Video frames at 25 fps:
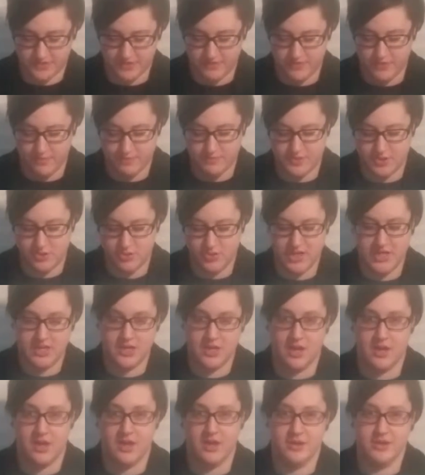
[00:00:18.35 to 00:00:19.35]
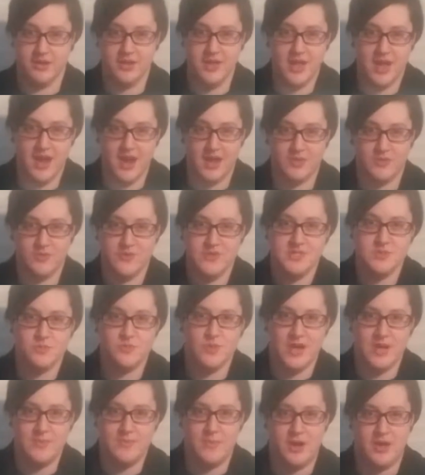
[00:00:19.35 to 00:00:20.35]
from Beautycon. And the reason
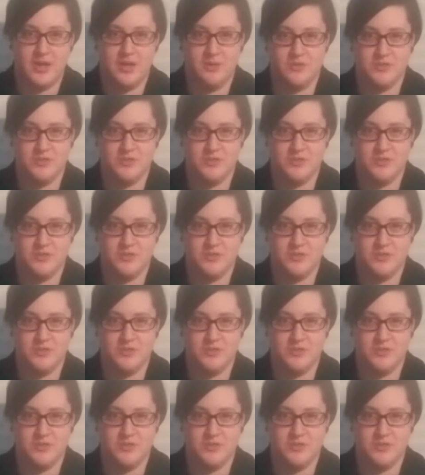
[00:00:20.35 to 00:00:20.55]
why I bought